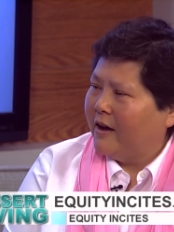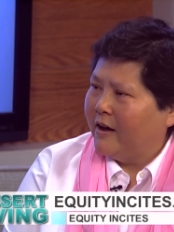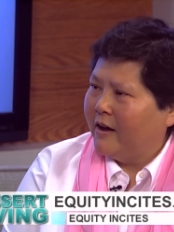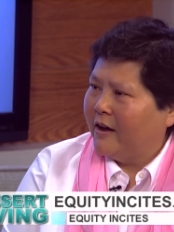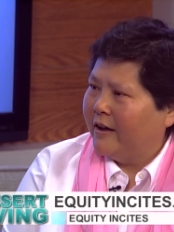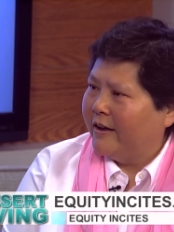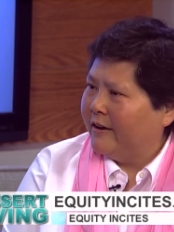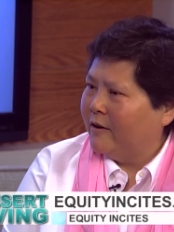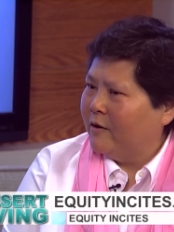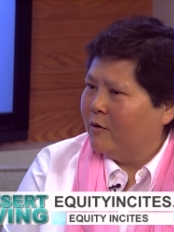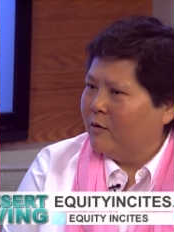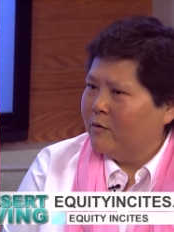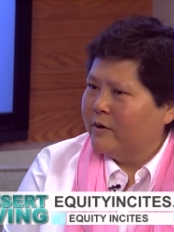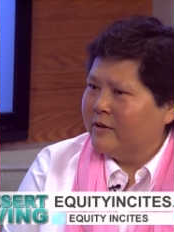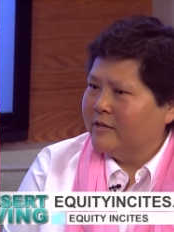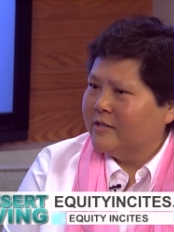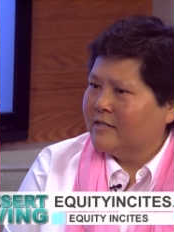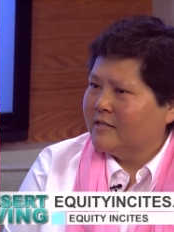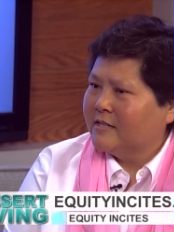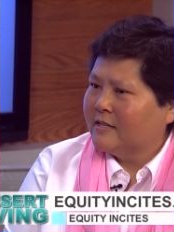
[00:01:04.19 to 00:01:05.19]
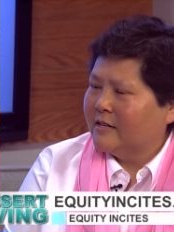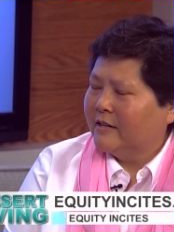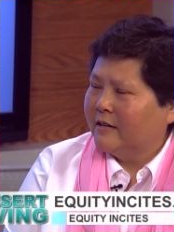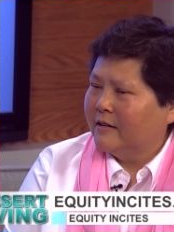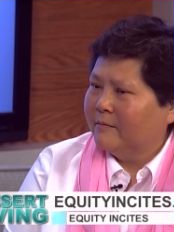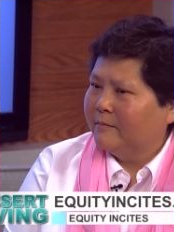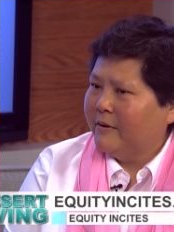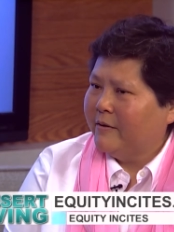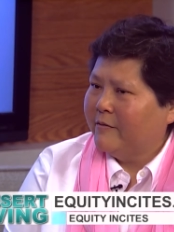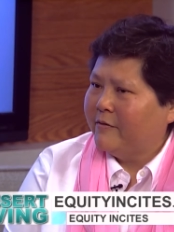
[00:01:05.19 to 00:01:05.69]
I always
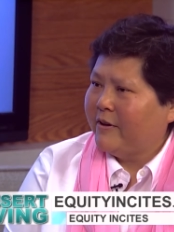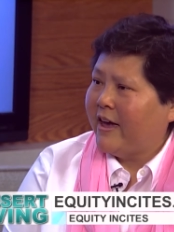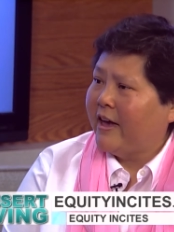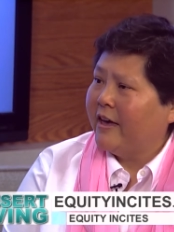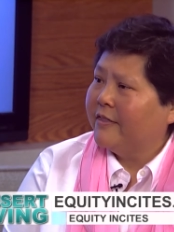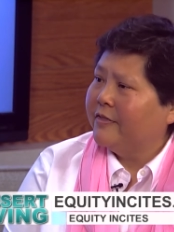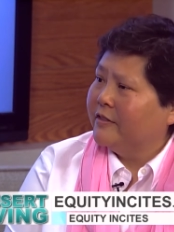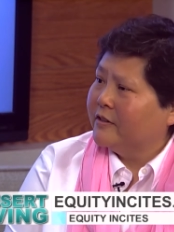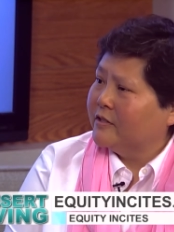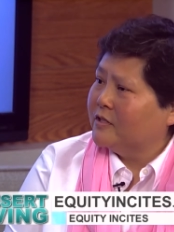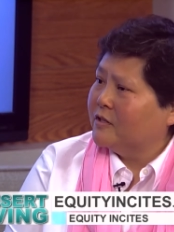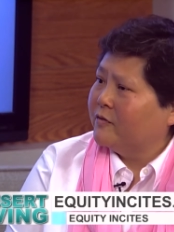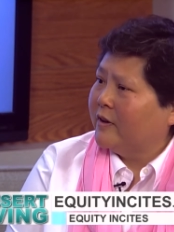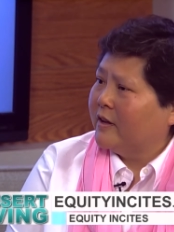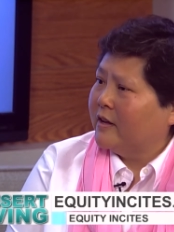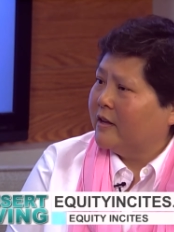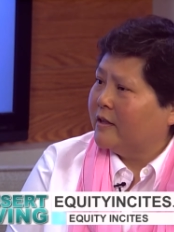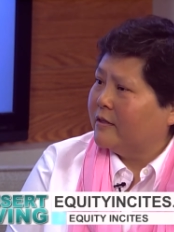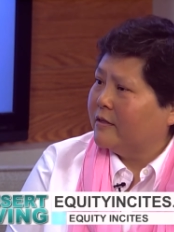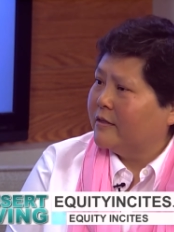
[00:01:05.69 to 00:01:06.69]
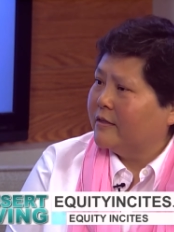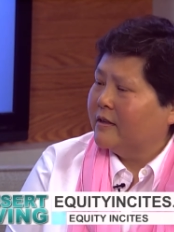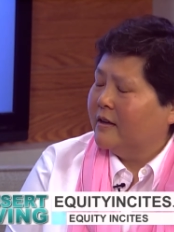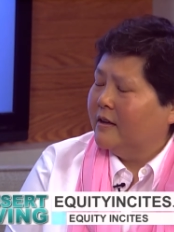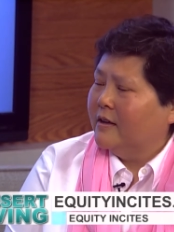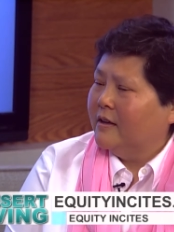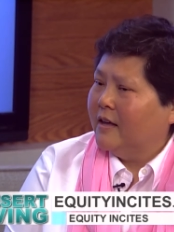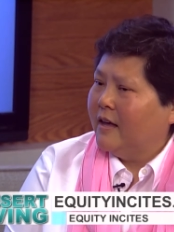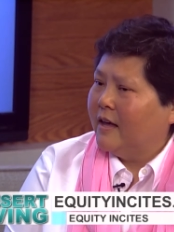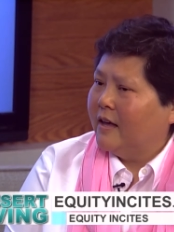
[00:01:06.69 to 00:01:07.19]
um, have had this faith,
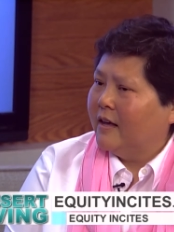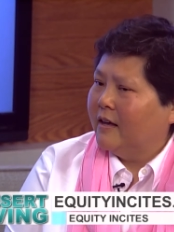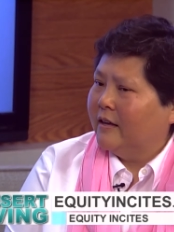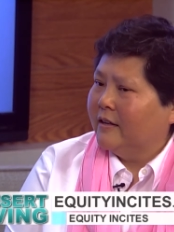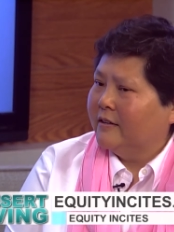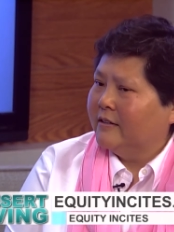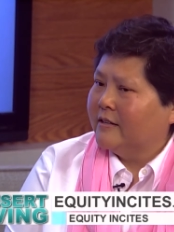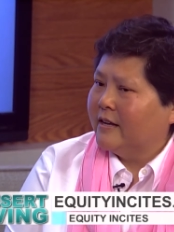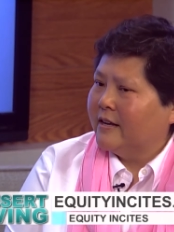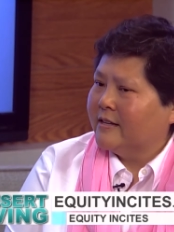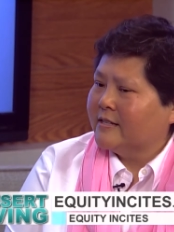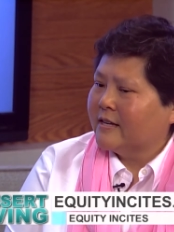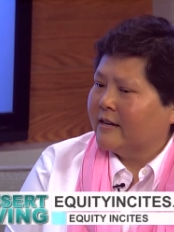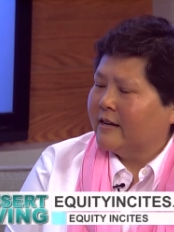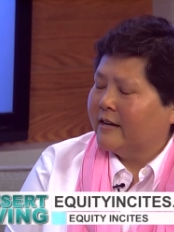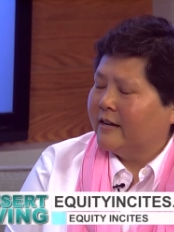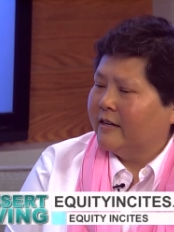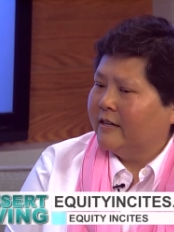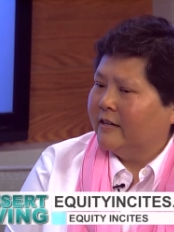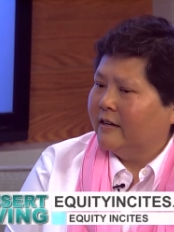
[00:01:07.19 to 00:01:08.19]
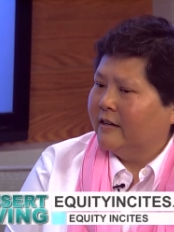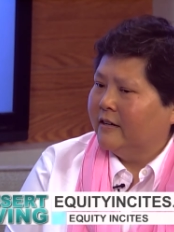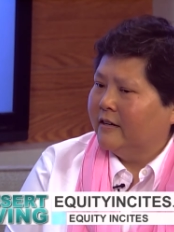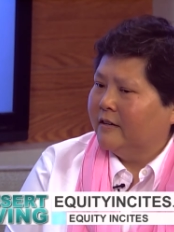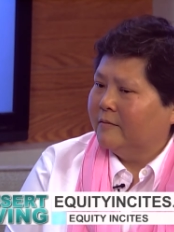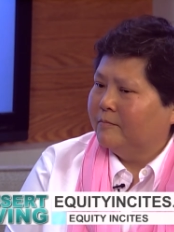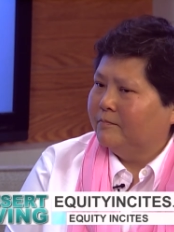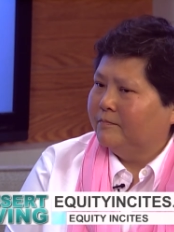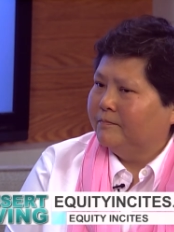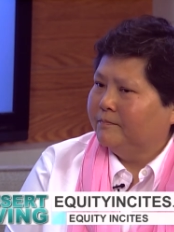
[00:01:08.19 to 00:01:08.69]
and as I
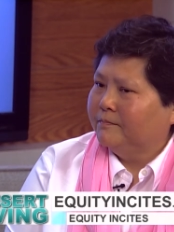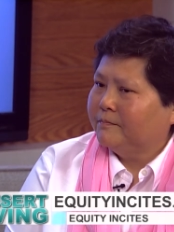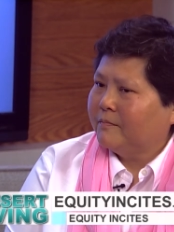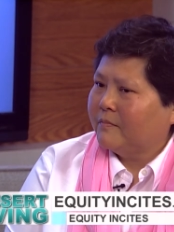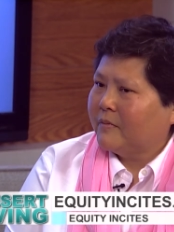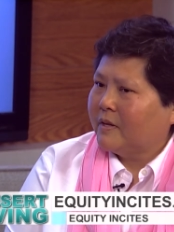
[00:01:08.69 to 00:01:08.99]
um,